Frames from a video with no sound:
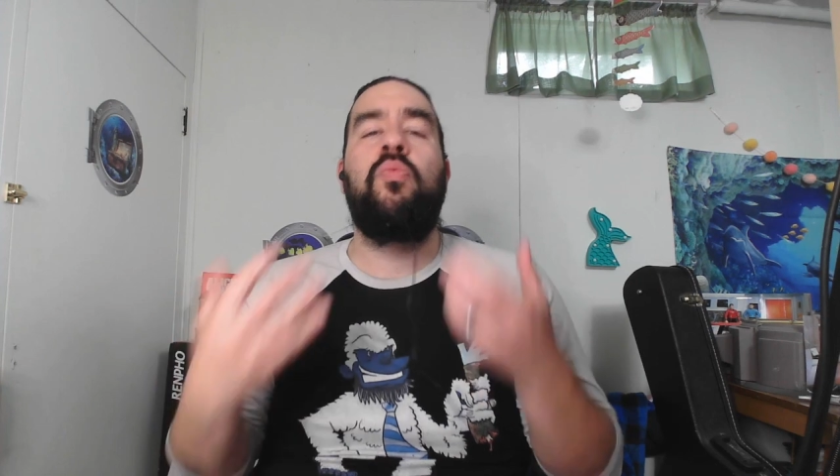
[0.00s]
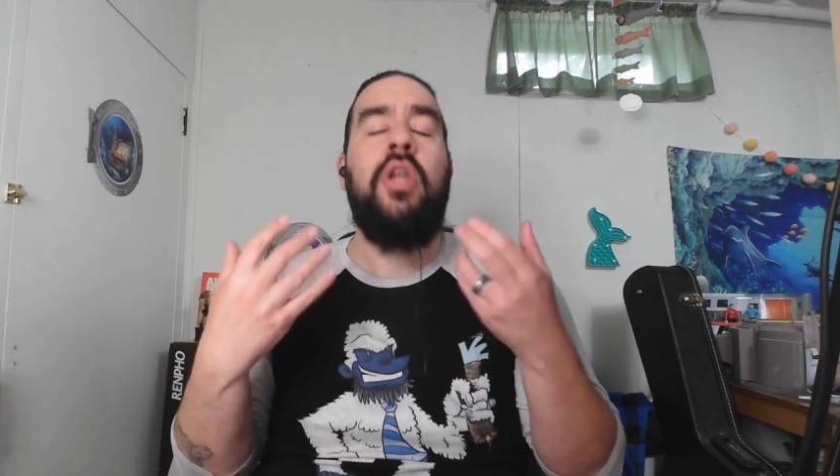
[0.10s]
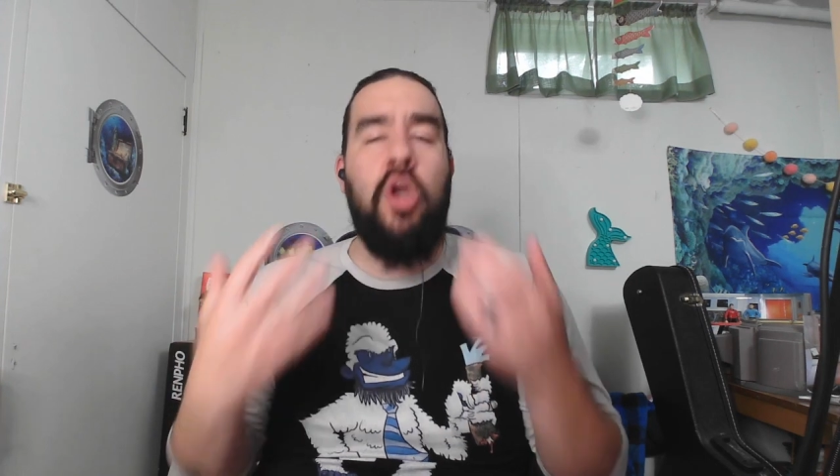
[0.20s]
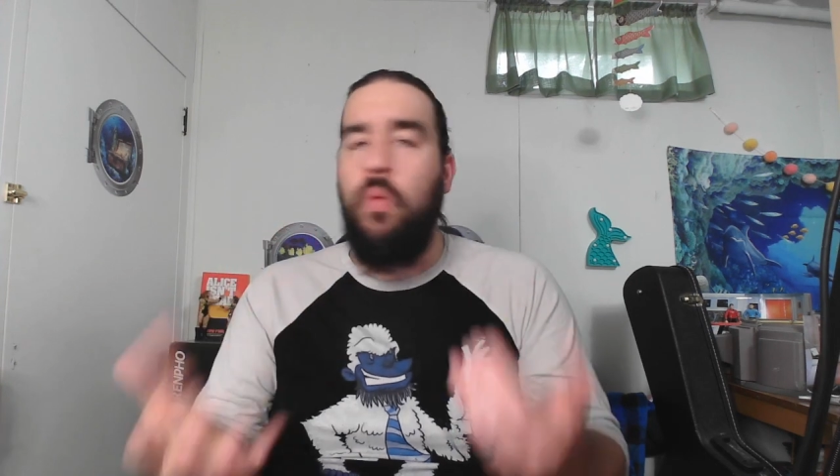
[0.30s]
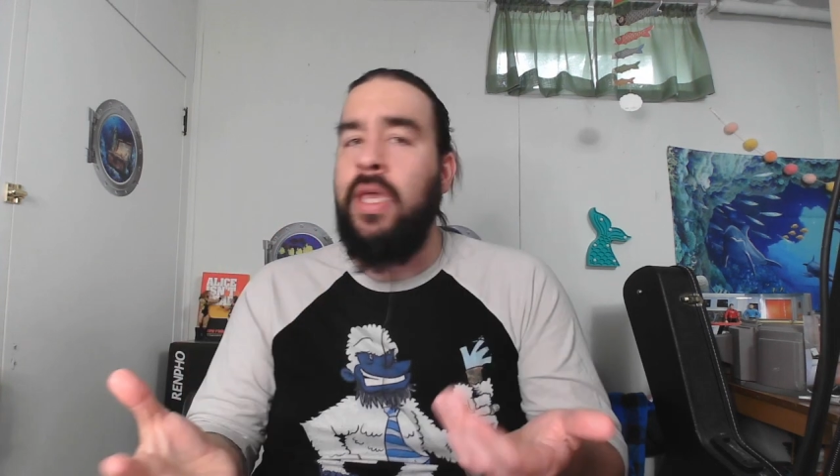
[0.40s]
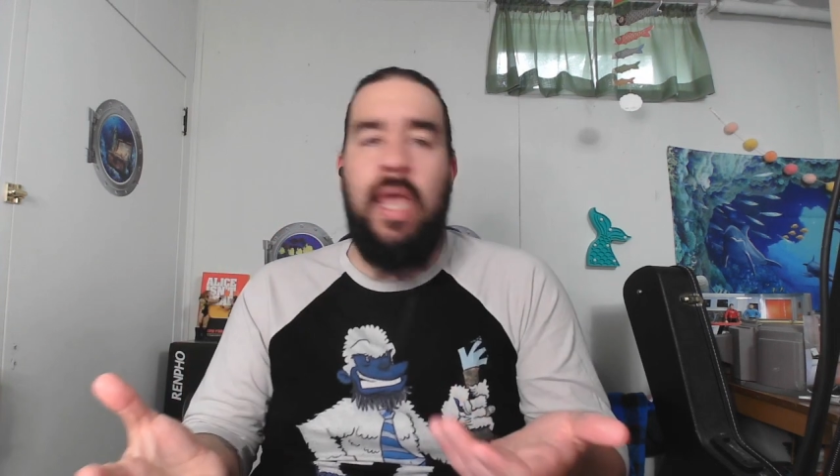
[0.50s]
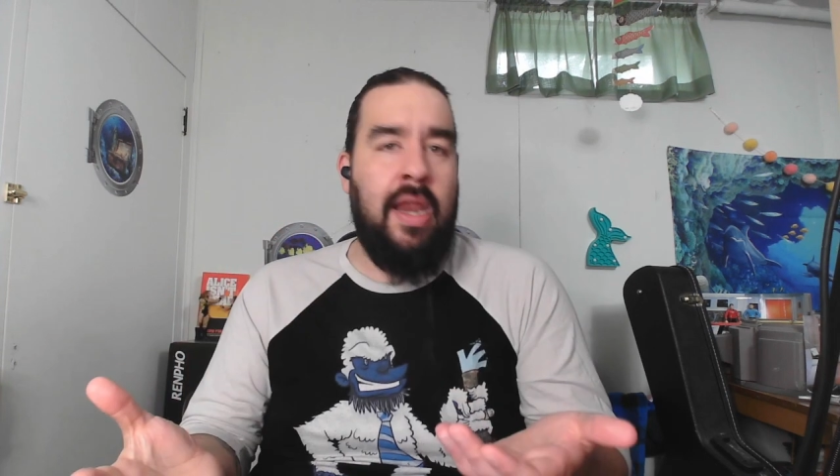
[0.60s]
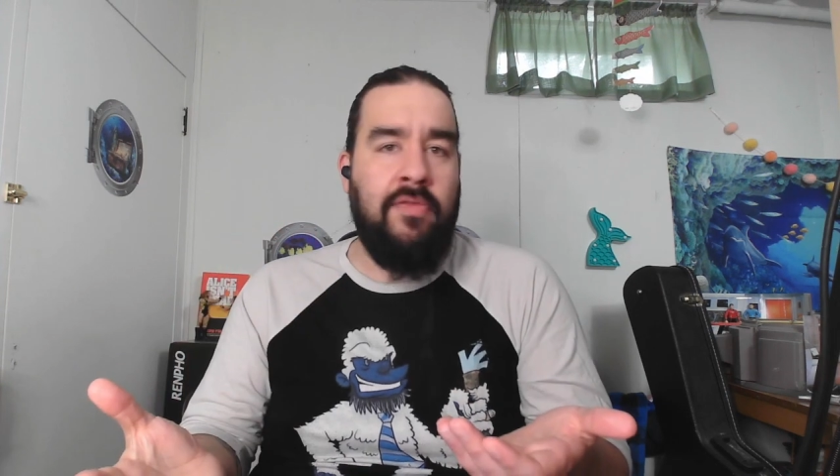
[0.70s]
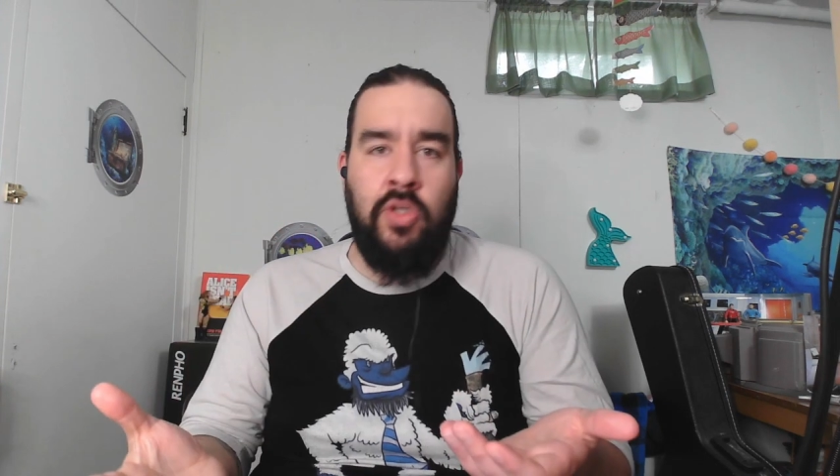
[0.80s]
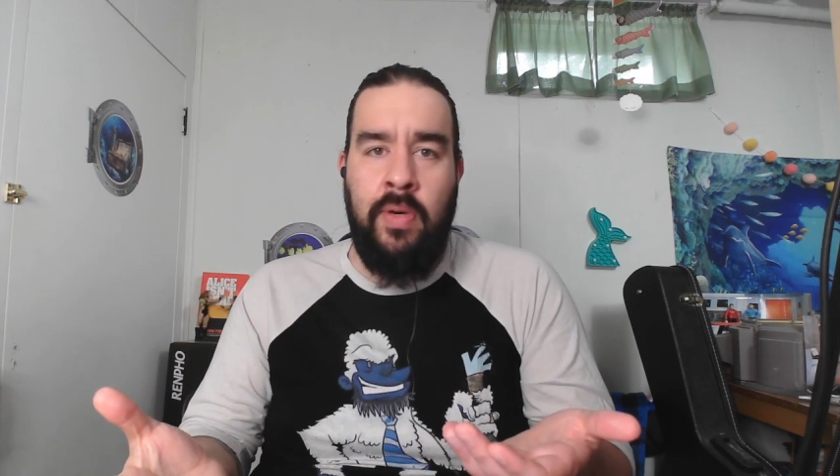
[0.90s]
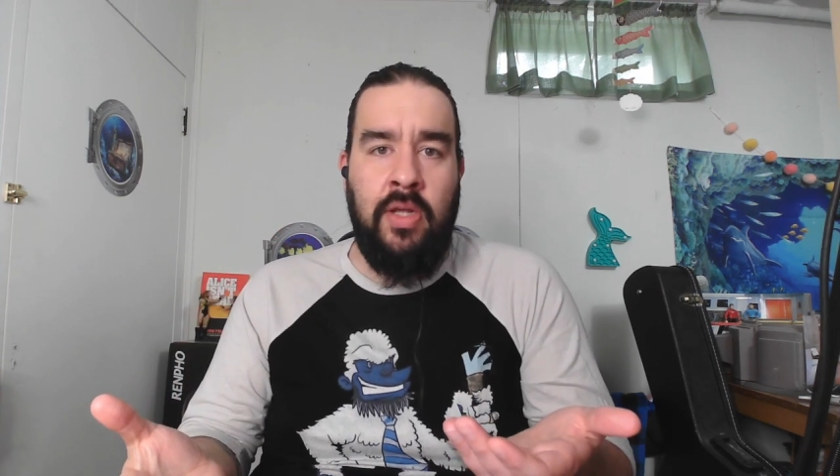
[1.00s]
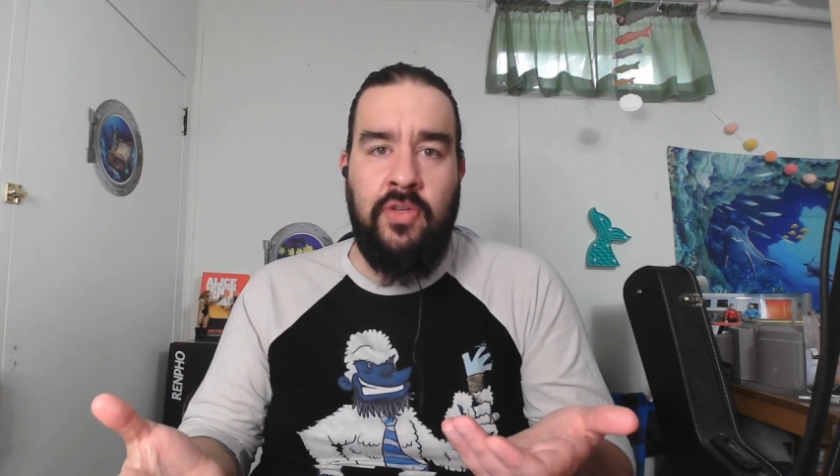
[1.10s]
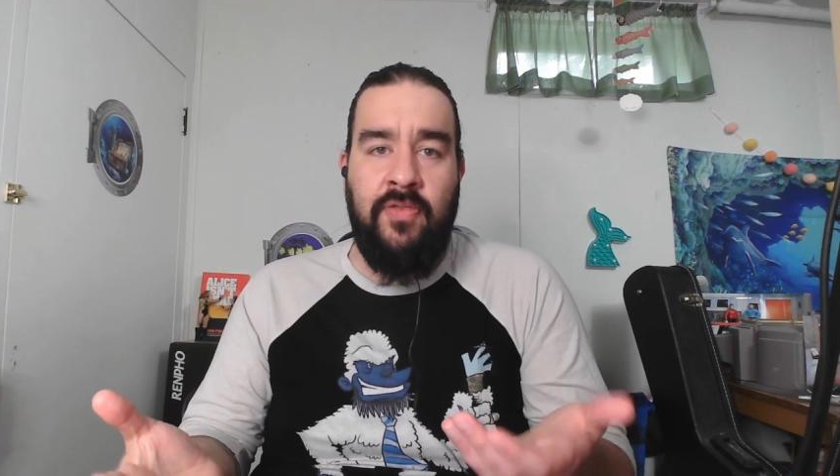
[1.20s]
we know we can't have two heels